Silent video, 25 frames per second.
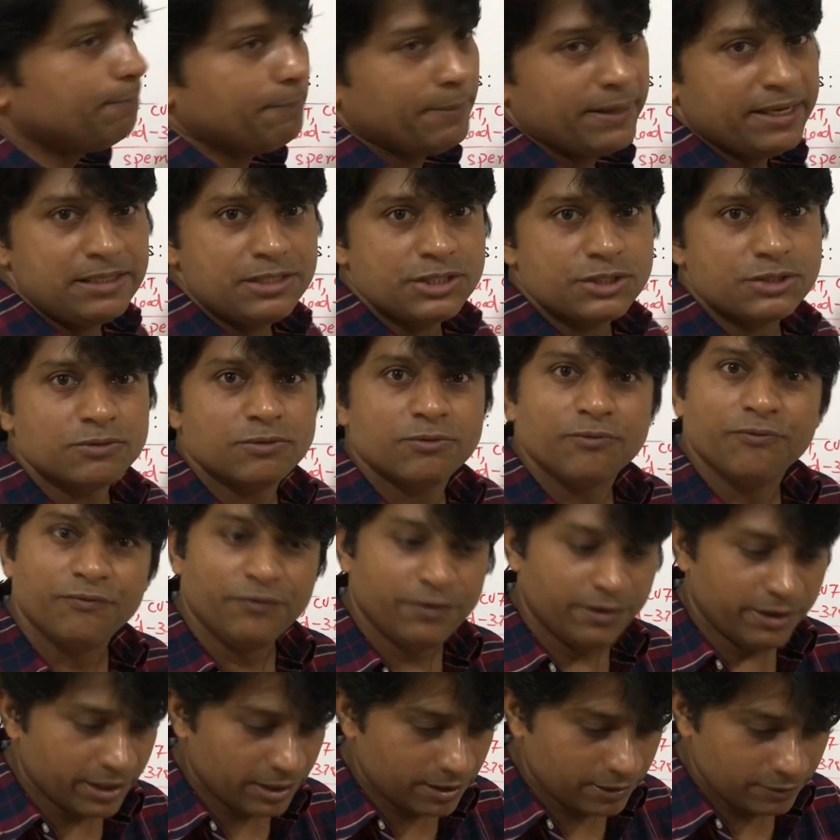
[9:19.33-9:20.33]
pills
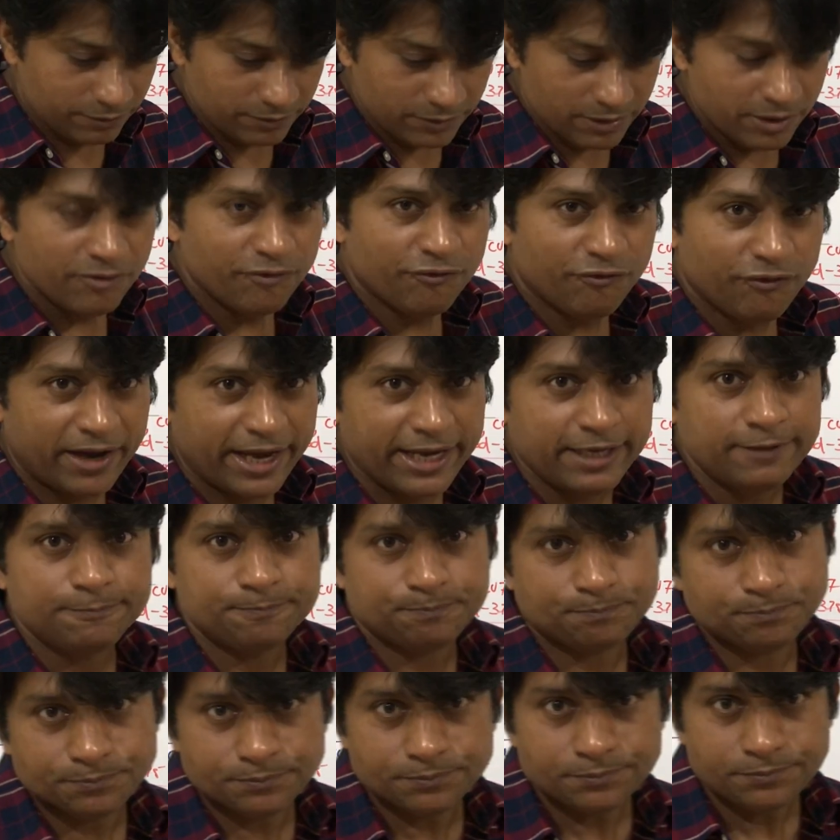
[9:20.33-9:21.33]
work.
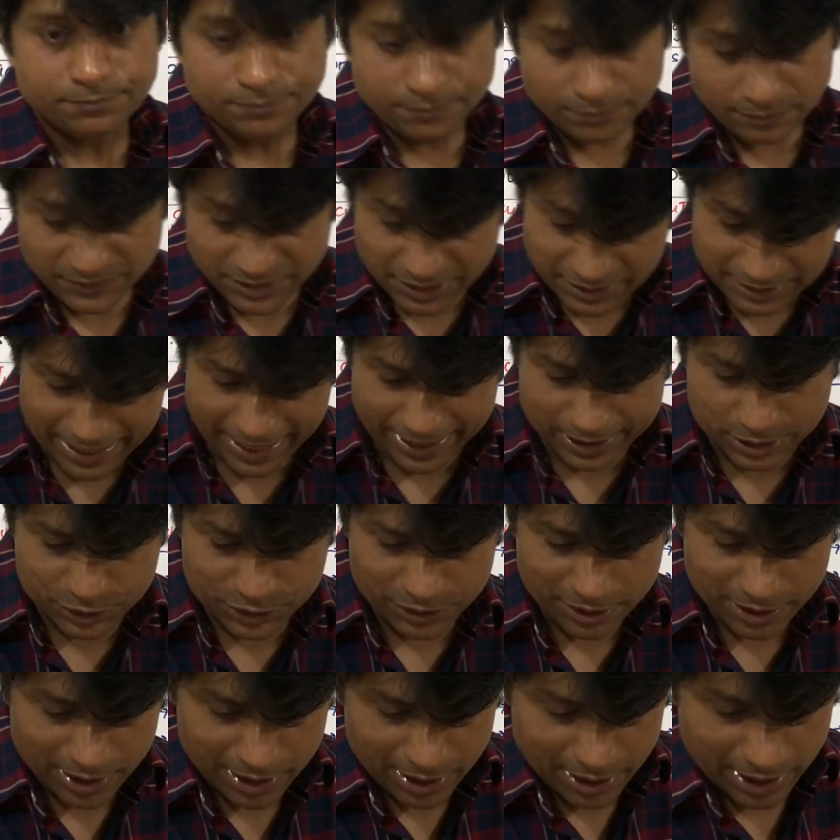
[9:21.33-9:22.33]
Fine.
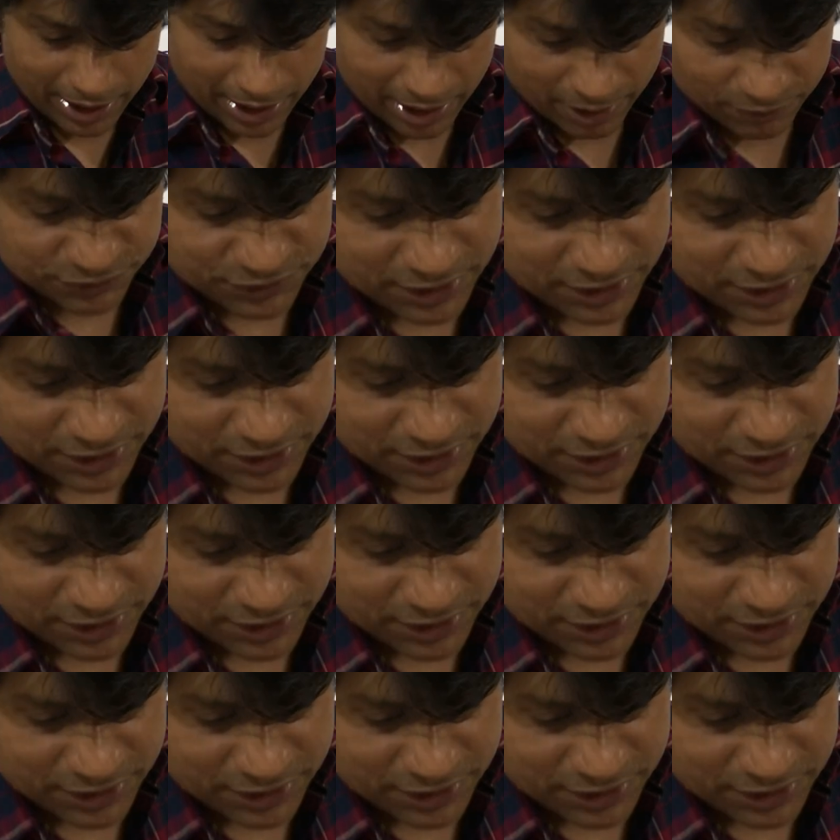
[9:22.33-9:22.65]
Next, if